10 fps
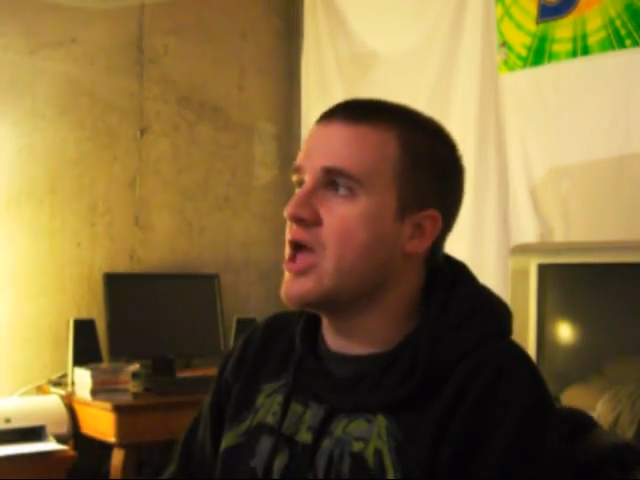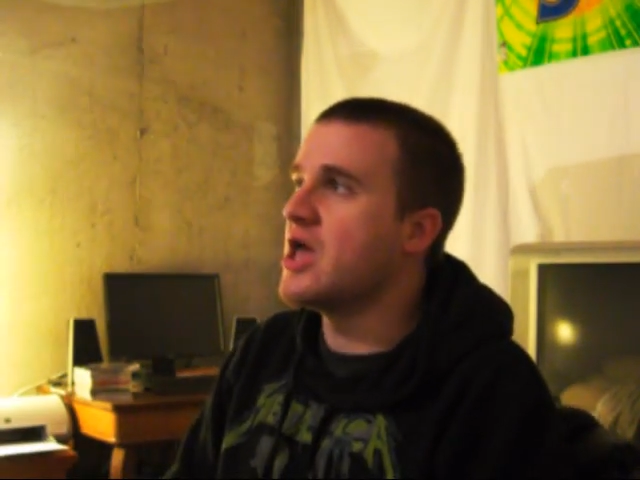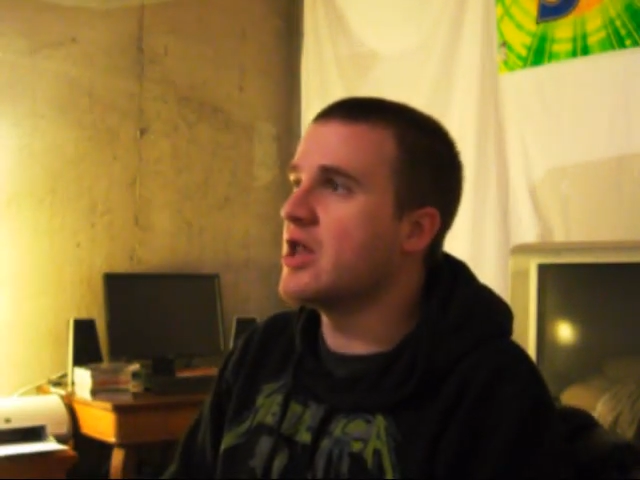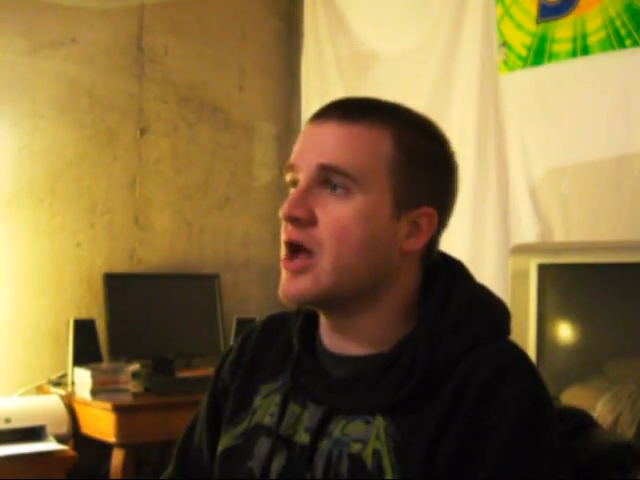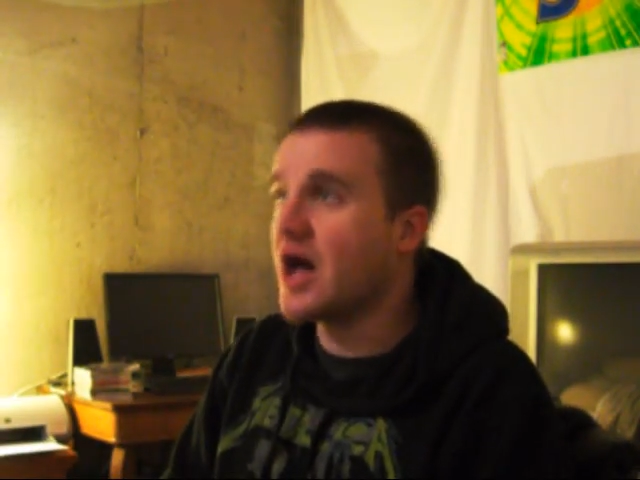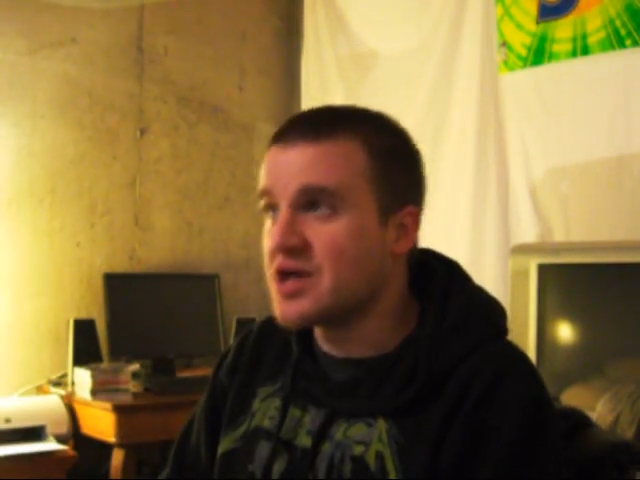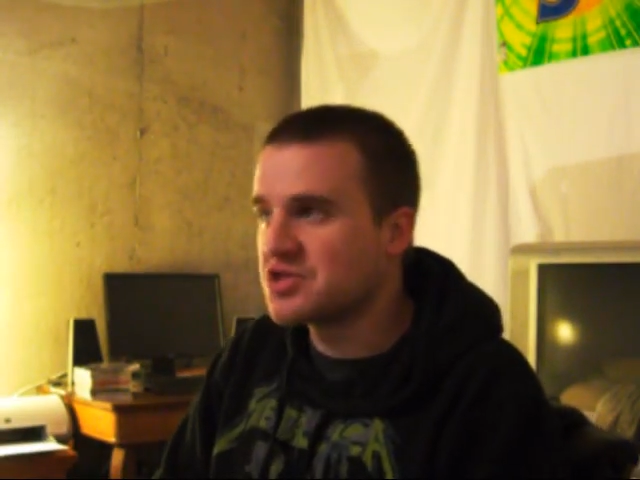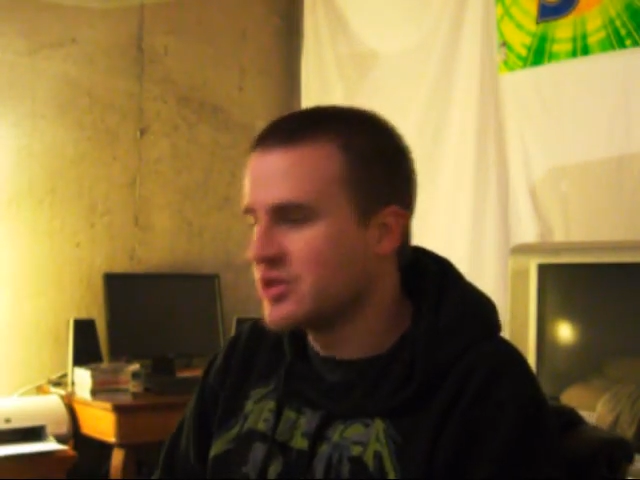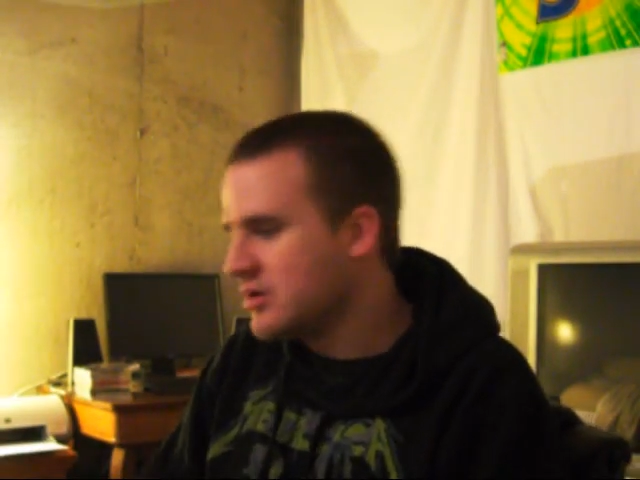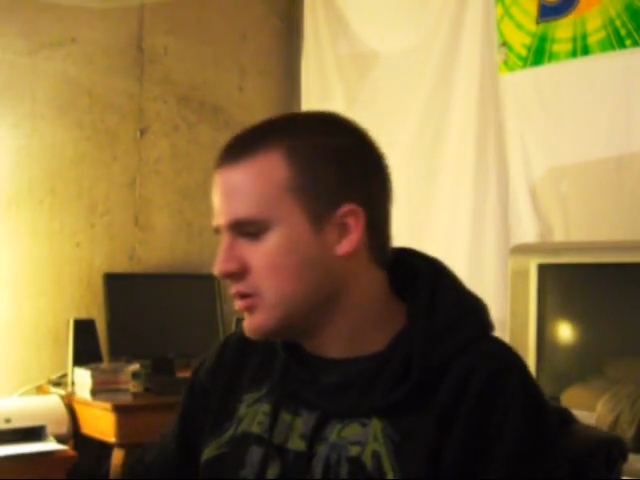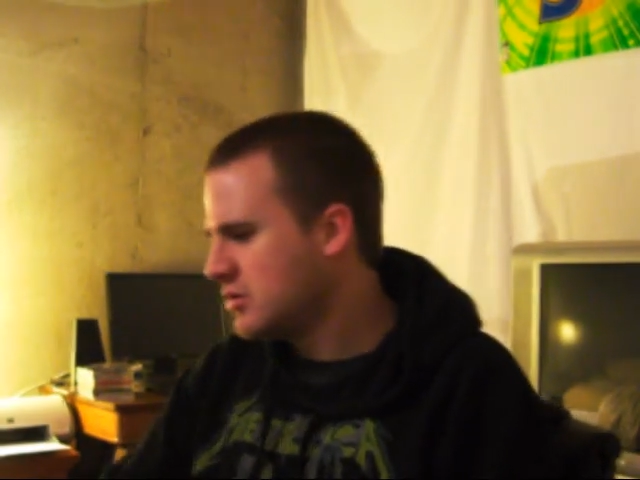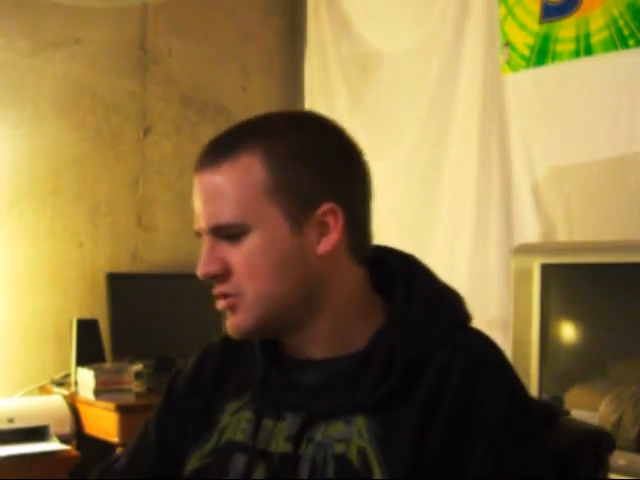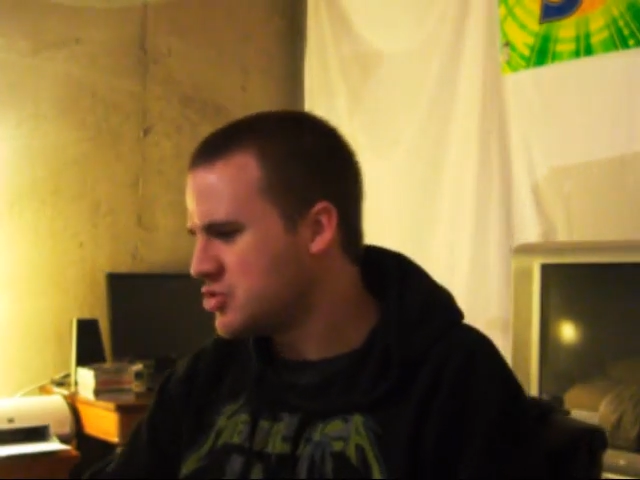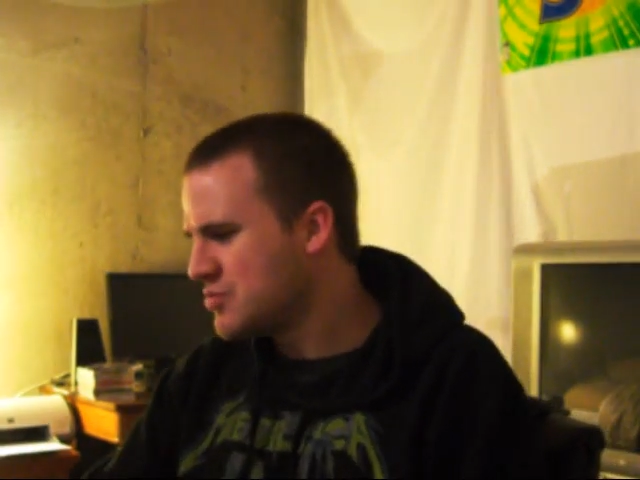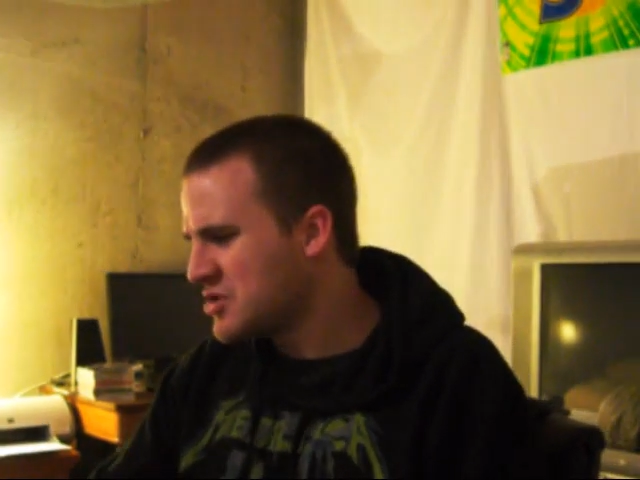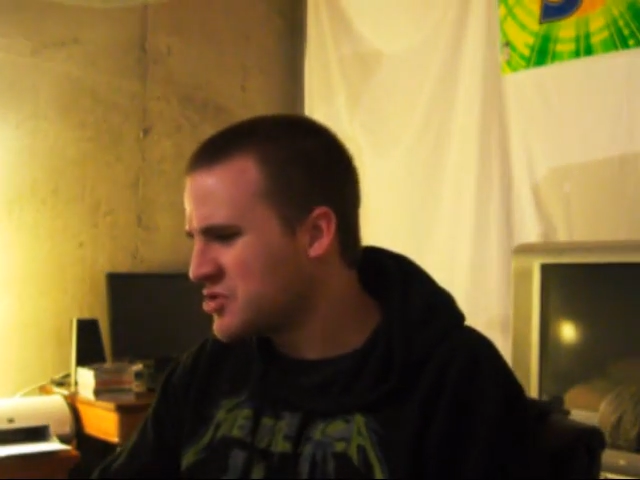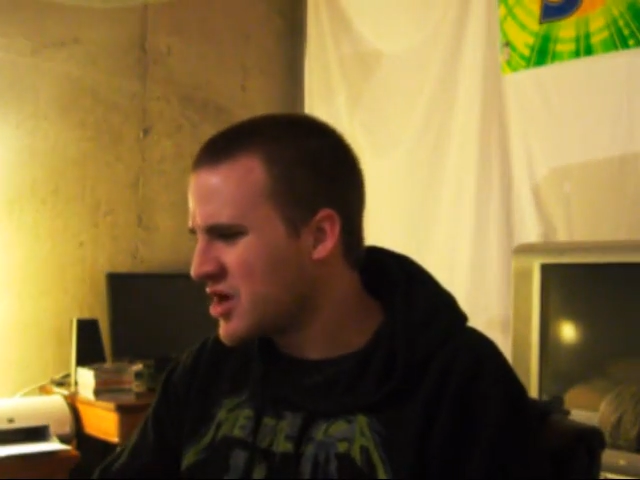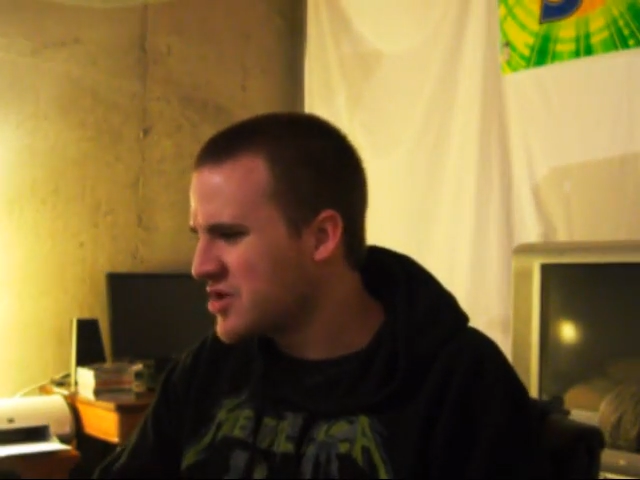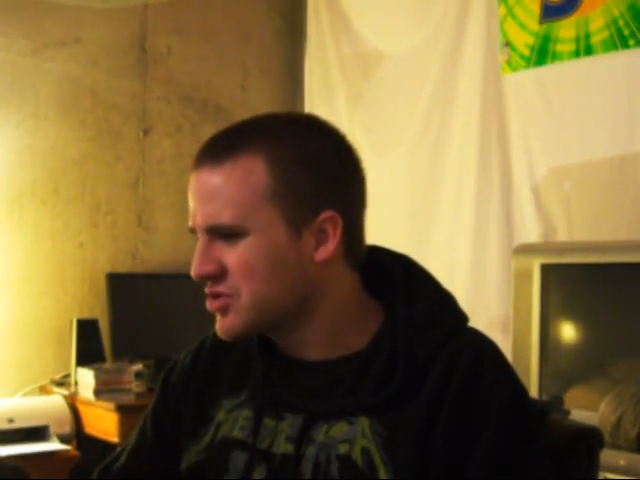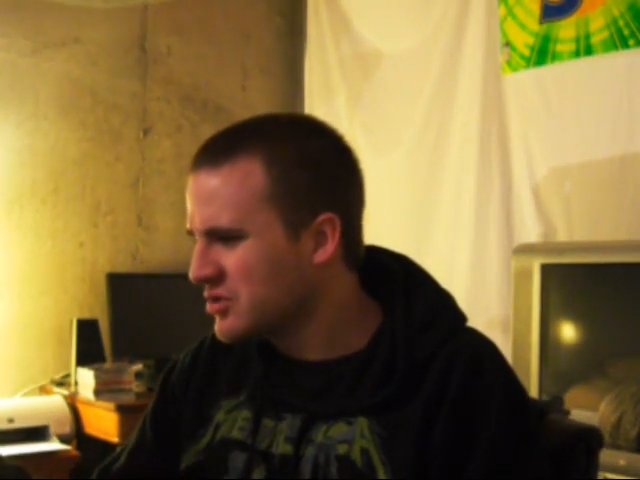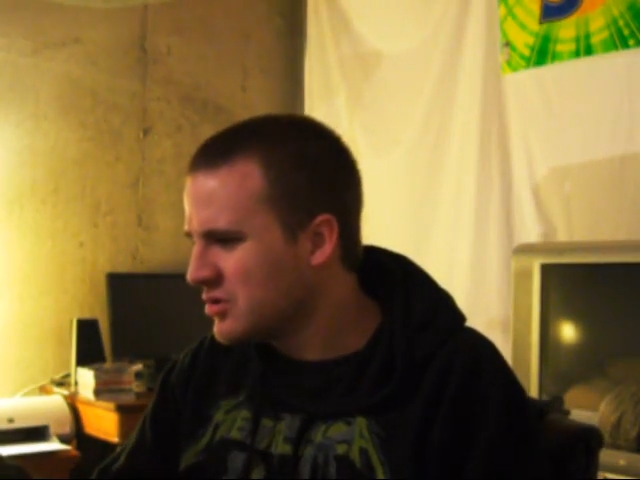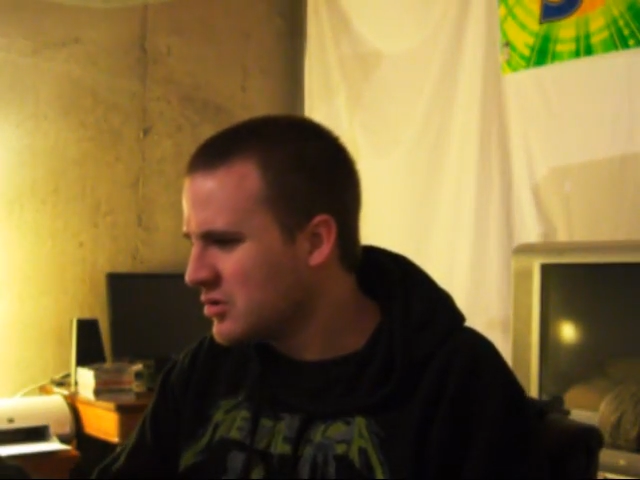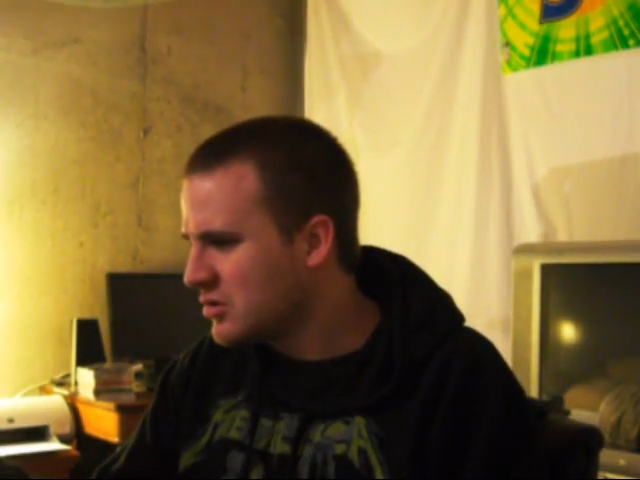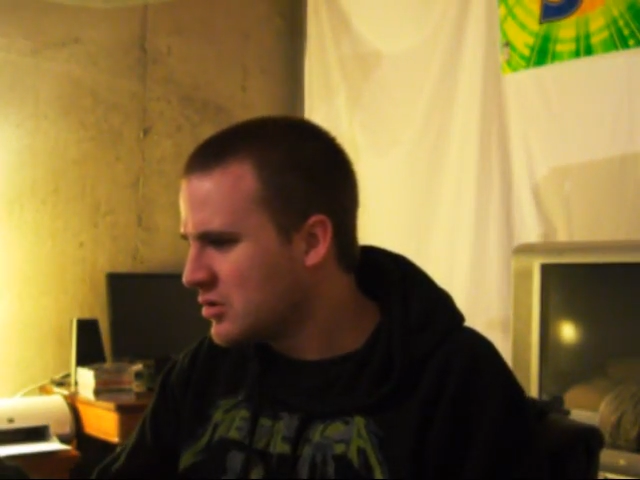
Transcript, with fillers: And Iceland, did you mention Iceland?